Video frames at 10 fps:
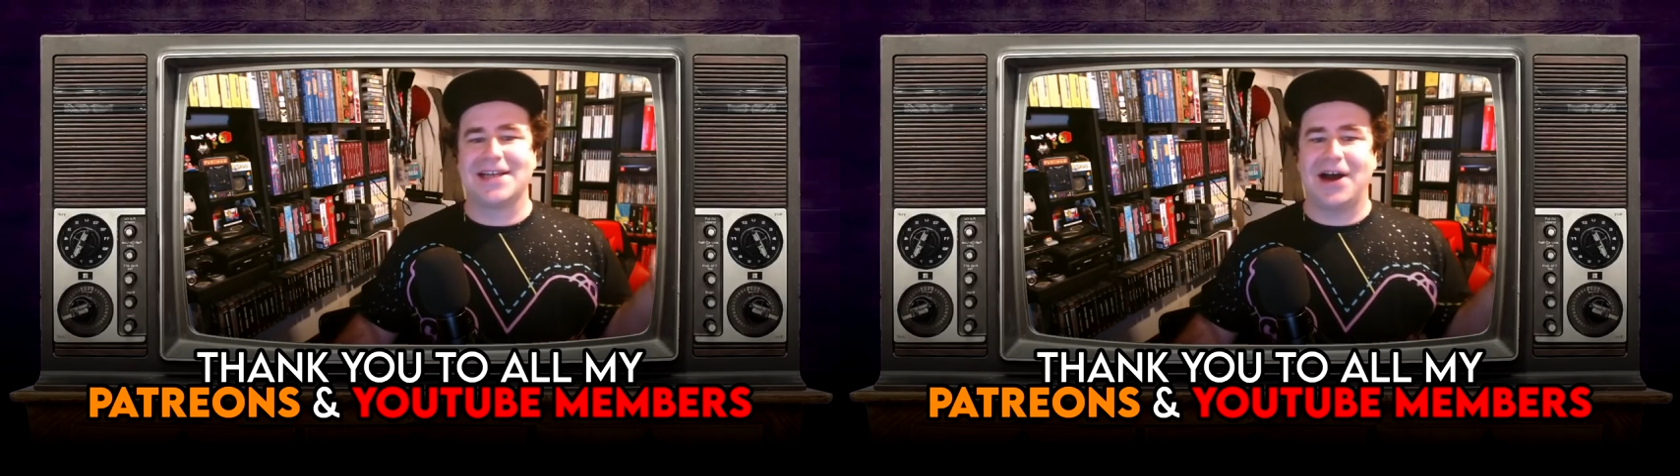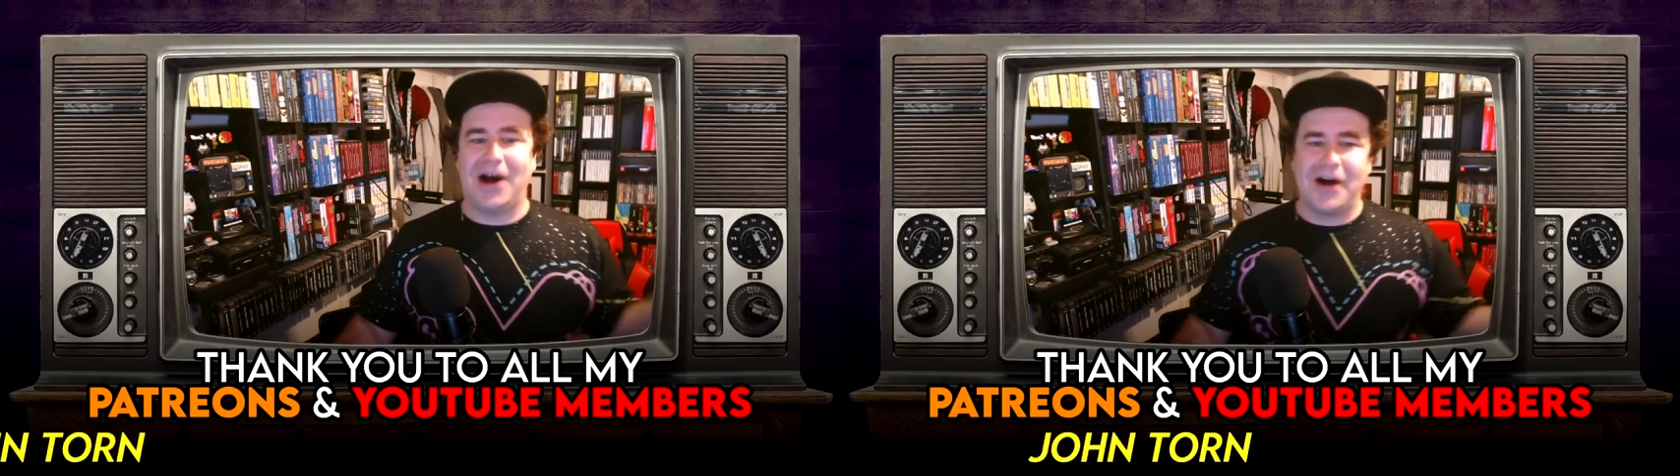
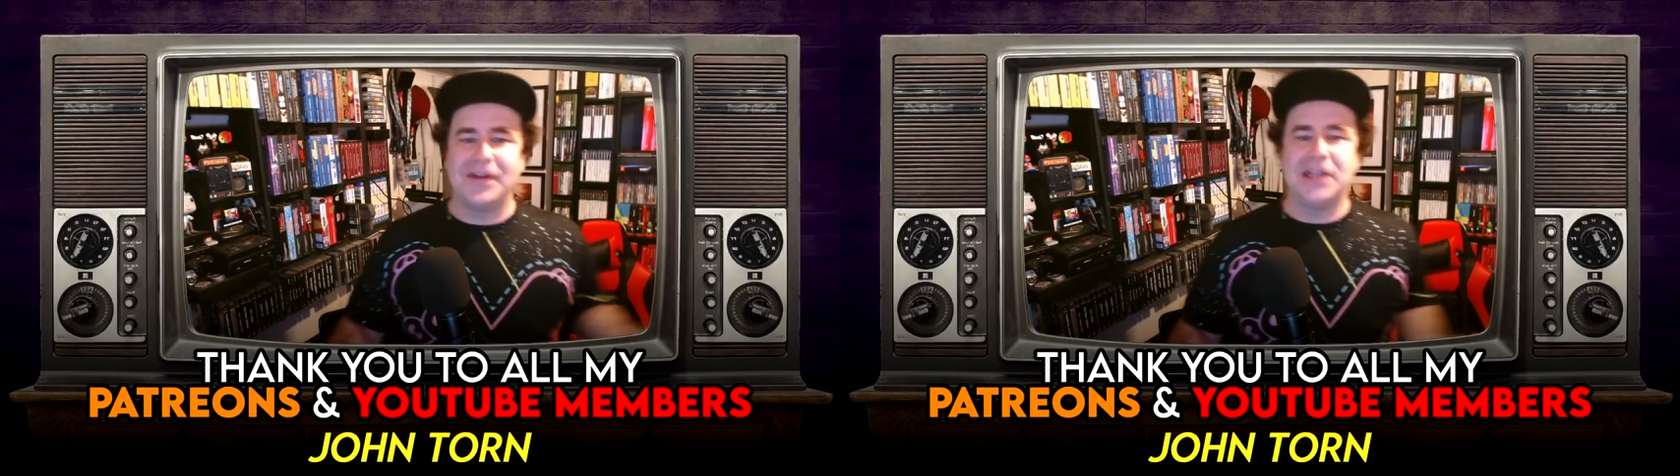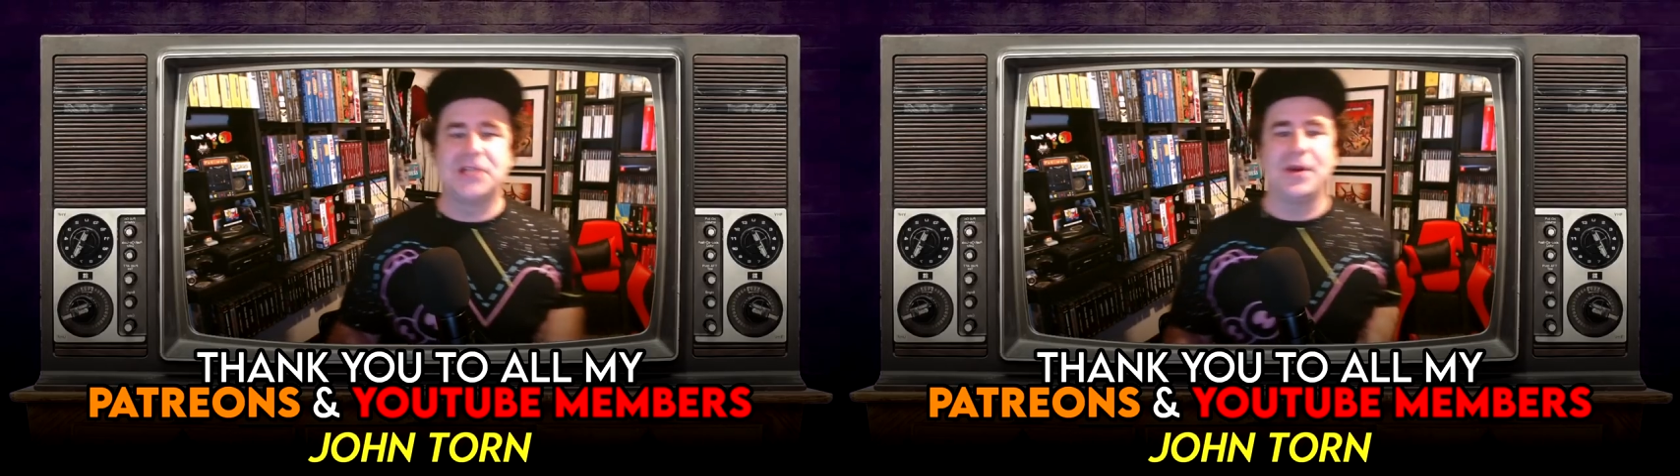
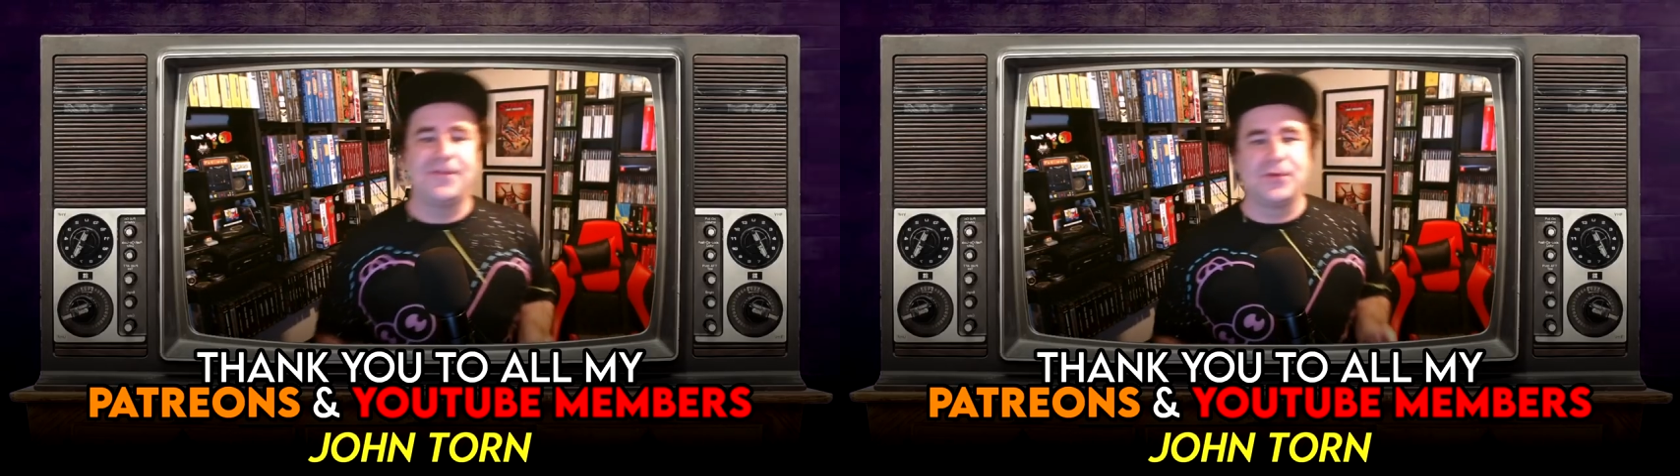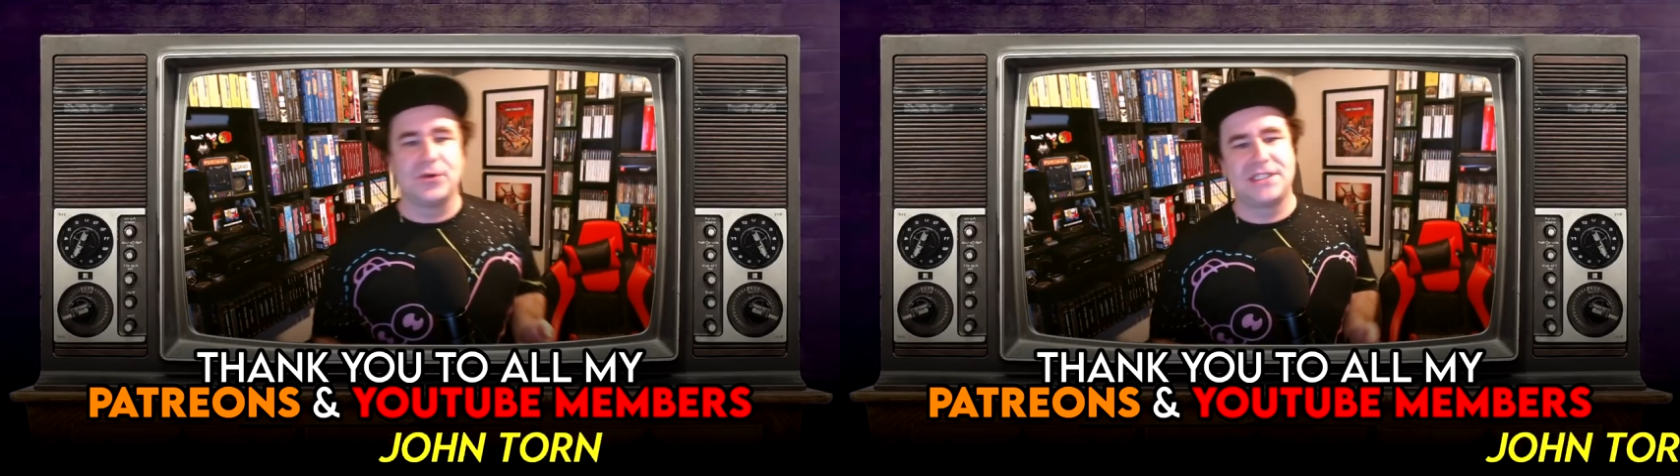Harvey twenty-four